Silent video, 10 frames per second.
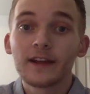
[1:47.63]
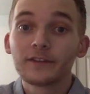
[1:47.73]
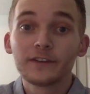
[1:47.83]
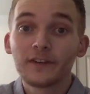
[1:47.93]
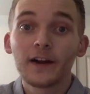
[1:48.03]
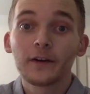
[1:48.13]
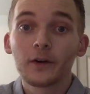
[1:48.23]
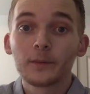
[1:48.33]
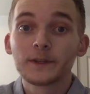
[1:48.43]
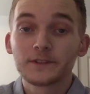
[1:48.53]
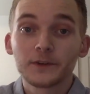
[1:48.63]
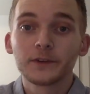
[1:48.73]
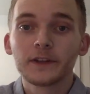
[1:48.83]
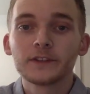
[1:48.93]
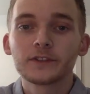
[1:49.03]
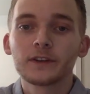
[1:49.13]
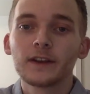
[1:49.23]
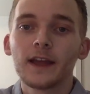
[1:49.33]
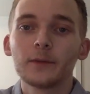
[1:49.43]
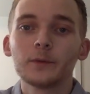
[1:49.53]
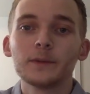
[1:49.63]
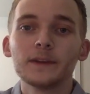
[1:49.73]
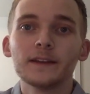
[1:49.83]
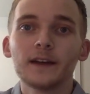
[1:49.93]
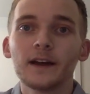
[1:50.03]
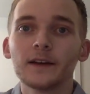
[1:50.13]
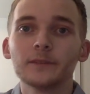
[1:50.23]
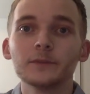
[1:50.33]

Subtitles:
every firearm in circulation and would be a